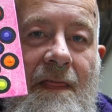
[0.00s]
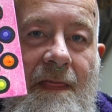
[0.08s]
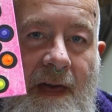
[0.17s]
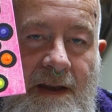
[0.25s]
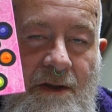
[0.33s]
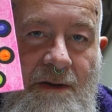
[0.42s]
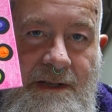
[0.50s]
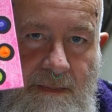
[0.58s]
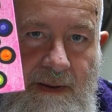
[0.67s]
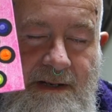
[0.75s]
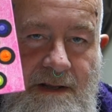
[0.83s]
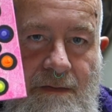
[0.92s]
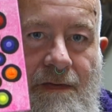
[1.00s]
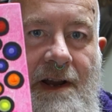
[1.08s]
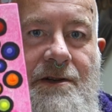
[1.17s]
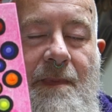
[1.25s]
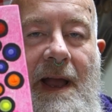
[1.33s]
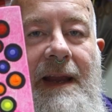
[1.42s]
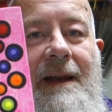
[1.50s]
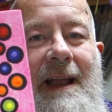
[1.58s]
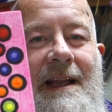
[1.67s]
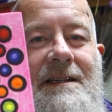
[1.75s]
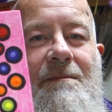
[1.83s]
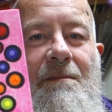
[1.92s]
Then you can dip it into the fresh paint and
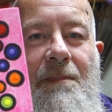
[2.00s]
get some